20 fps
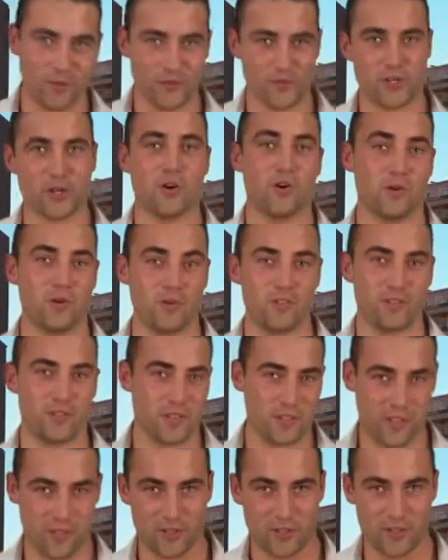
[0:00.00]
we've shown
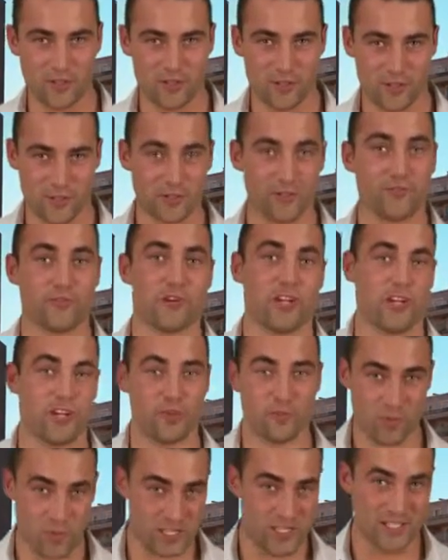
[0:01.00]
your
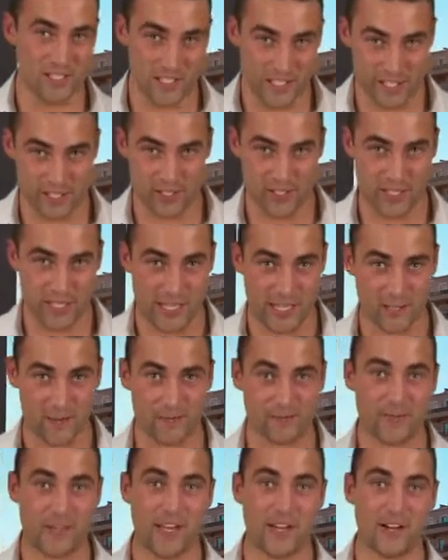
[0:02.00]
friend the presentation now.
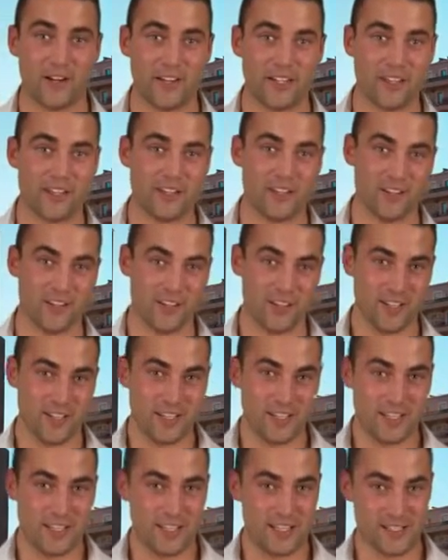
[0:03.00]
Now here
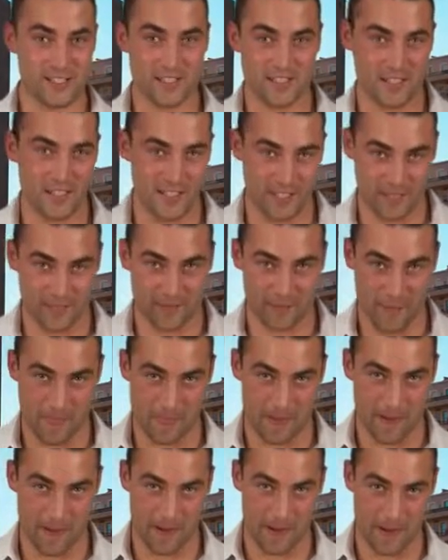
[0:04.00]
is the thing,
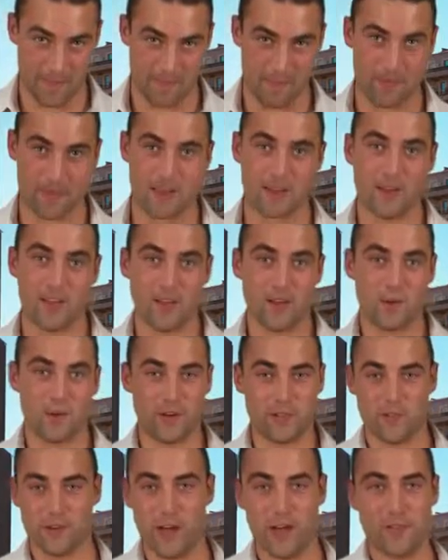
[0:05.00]
all right?
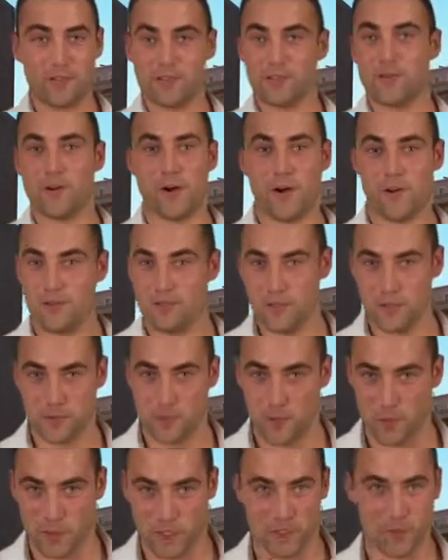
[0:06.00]
We've gone through all of this
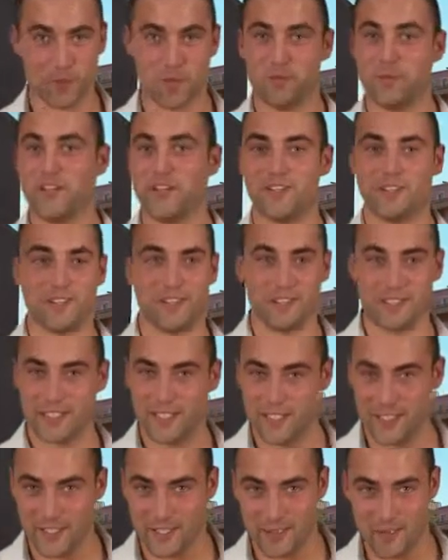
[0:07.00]
work, so we've made the
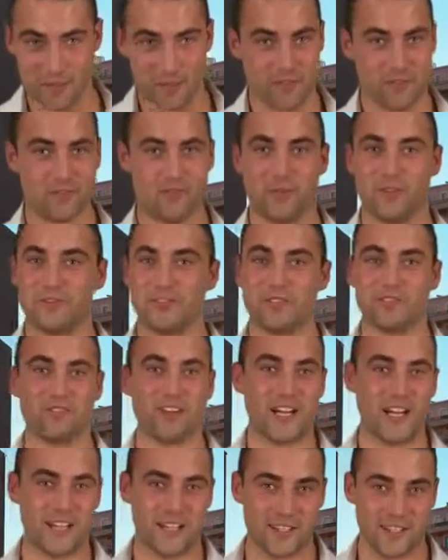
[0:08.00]
list, we've
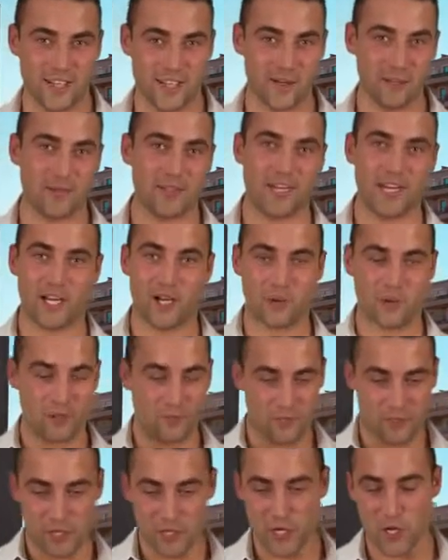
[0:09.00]
invited them, and now
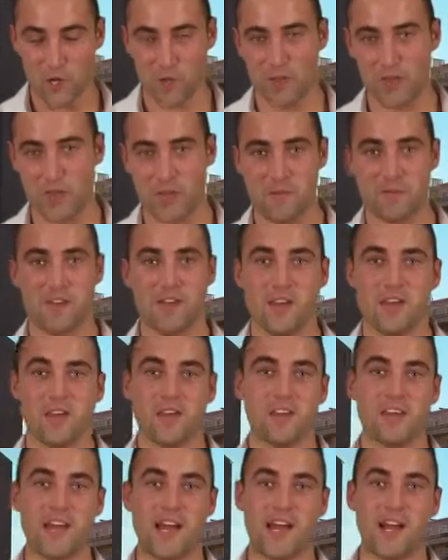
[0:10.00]
we've shown them.
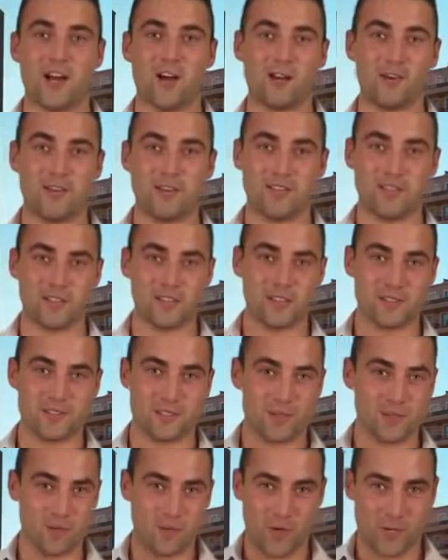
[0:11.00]
Now is
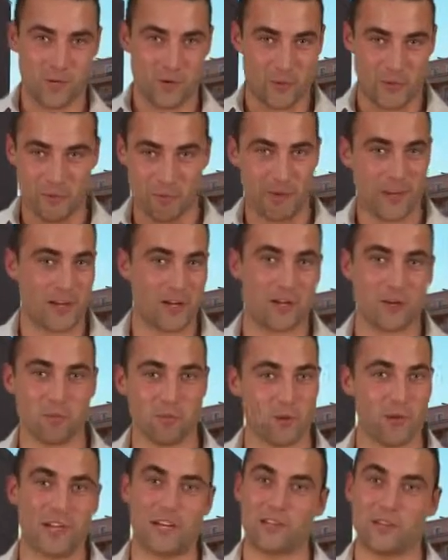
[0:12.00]
where we make or
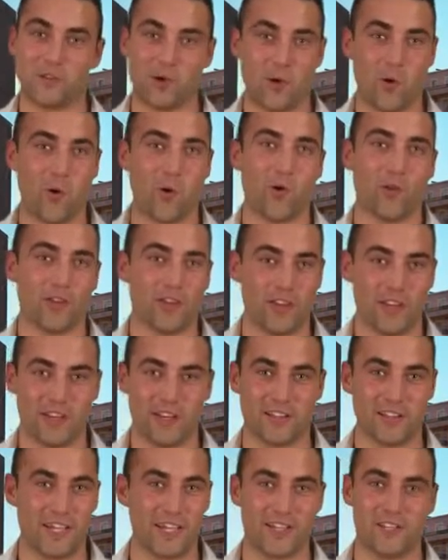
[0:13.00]
break the whole
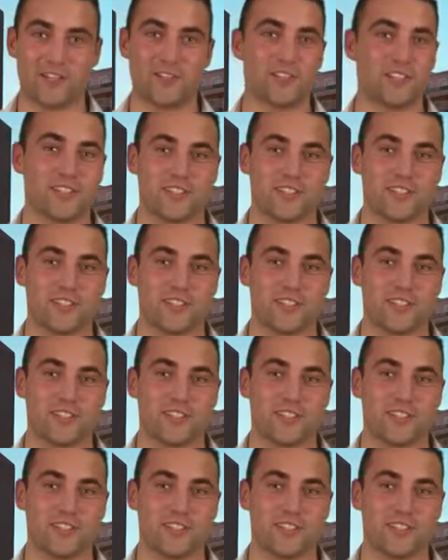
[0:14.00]
thing, and that is